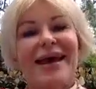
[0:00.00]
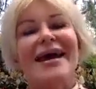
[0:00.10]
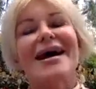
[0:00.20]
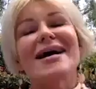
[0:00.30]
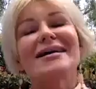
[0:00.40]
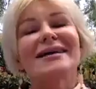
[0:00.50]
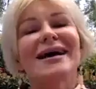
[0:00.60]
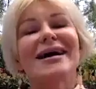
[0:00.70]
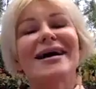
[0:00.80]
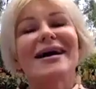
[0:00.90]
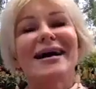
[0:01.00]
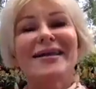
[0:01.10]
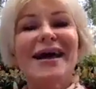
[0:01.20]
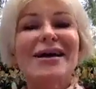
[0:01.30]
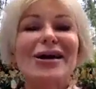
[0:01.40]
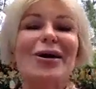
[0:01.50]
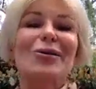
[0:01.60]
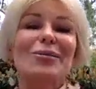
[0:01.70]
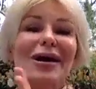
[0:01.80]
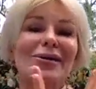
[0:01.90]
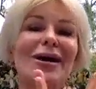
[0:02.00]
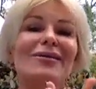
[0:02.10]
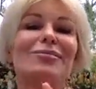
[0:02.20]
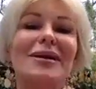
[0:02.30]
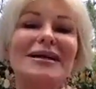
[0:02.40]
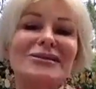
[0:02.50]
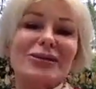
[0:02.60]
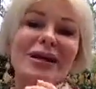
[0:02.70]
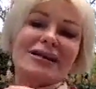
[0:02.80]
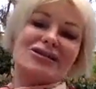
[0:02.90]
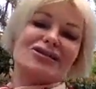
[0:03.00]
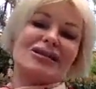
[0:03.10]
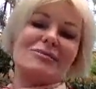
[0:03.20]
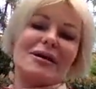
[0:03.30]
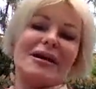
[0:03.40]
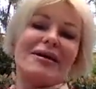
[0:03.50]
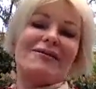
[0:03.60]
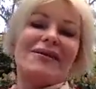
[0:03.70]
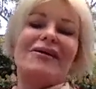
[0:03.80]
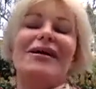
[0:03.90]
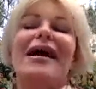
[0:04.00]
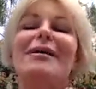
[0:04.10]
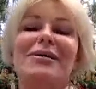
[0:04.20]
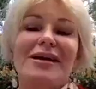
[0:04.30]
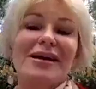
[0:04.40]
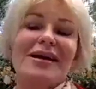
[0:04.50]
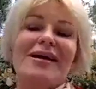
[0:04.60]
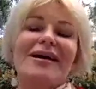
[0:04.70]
And on that note, may you have a blessed relationship and a very happy